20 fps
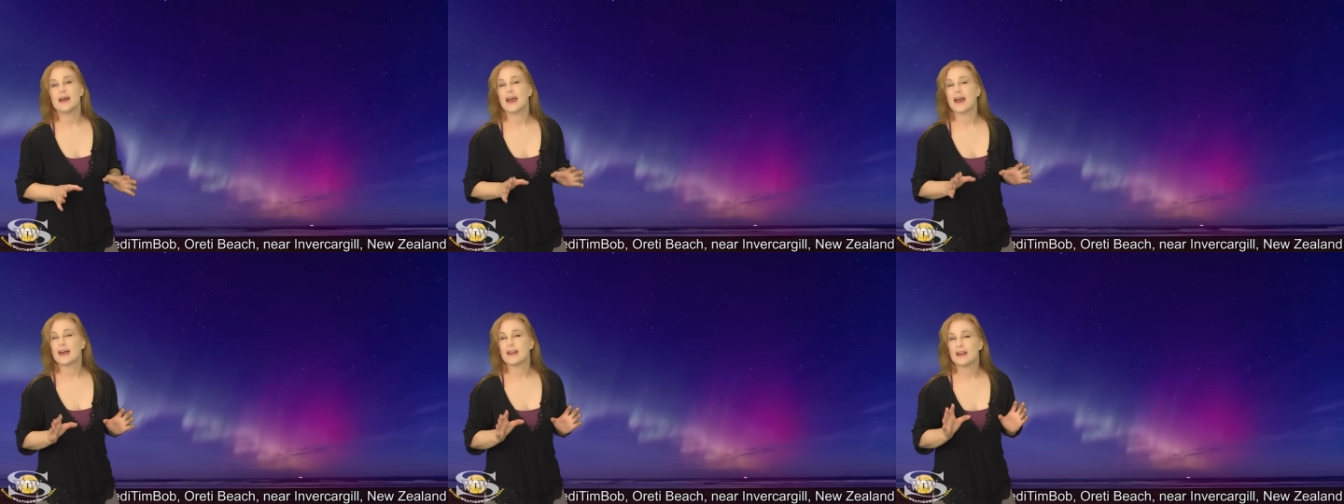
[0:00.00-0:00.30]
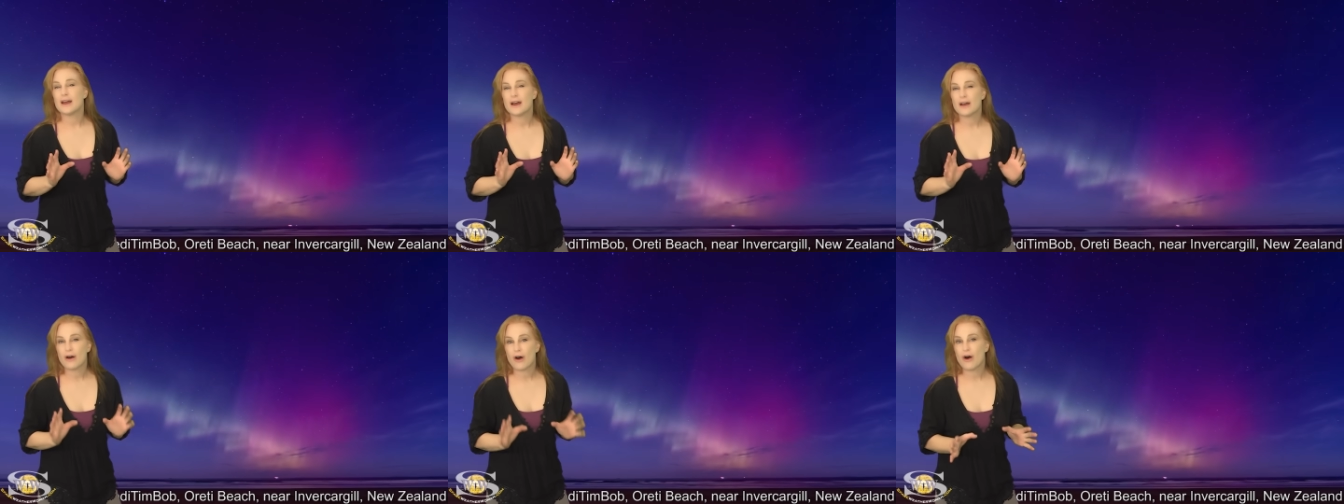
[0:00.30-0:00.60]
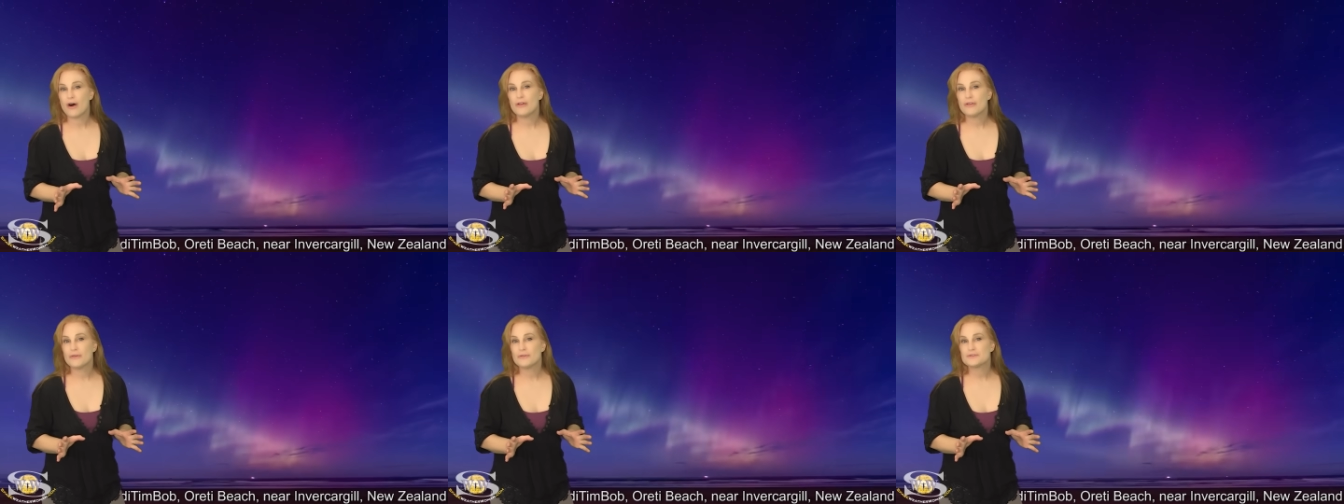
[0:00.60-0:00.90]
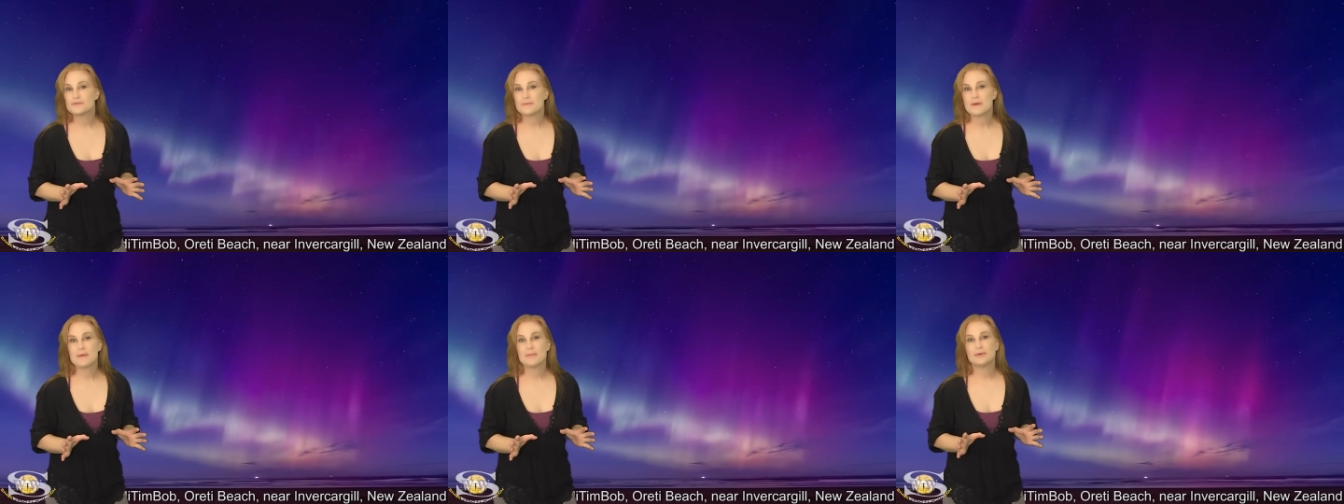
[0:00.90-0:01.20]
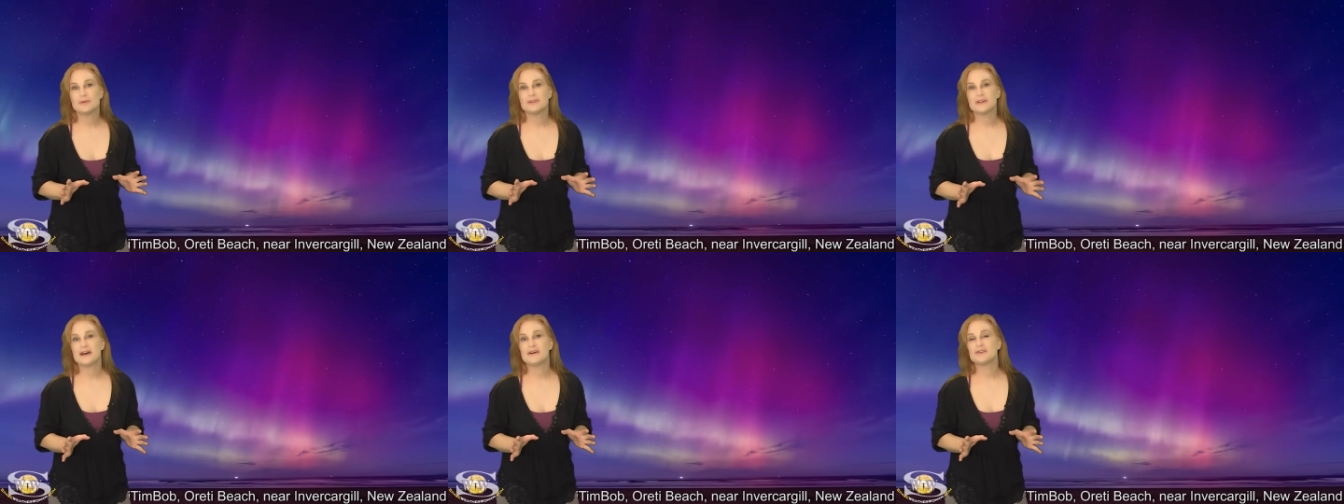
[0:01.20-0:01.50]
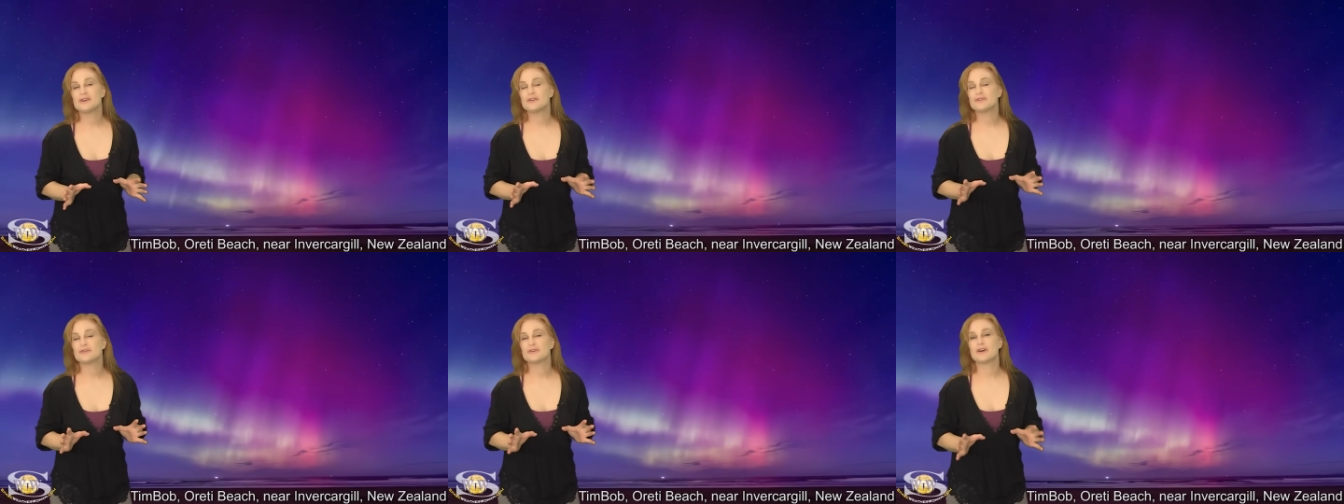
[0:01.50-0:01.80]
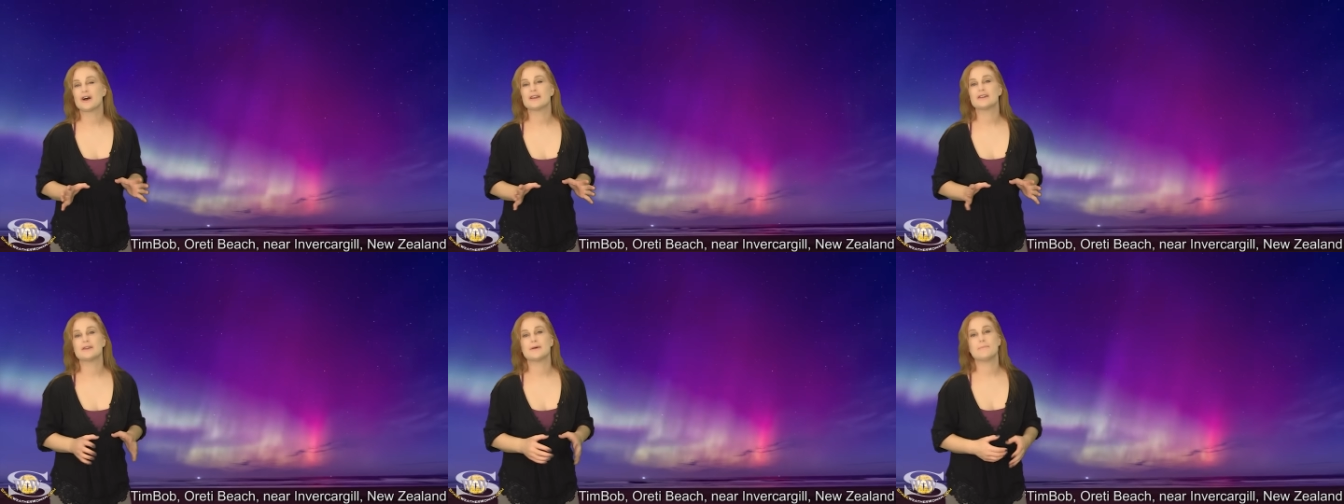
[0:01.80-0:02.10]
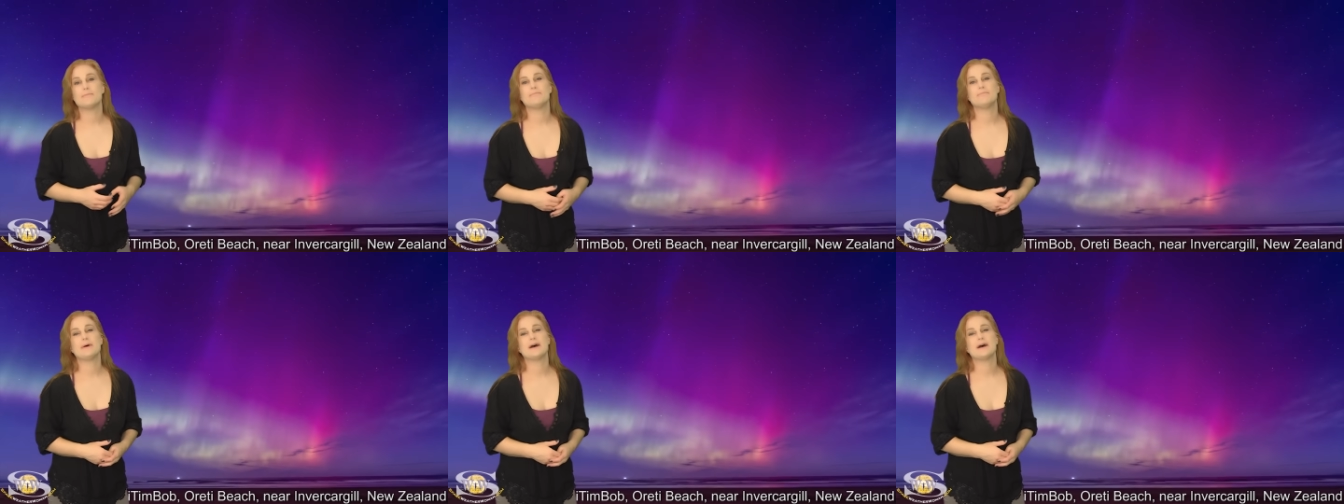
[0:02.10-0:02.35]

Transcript: and all those people down under got the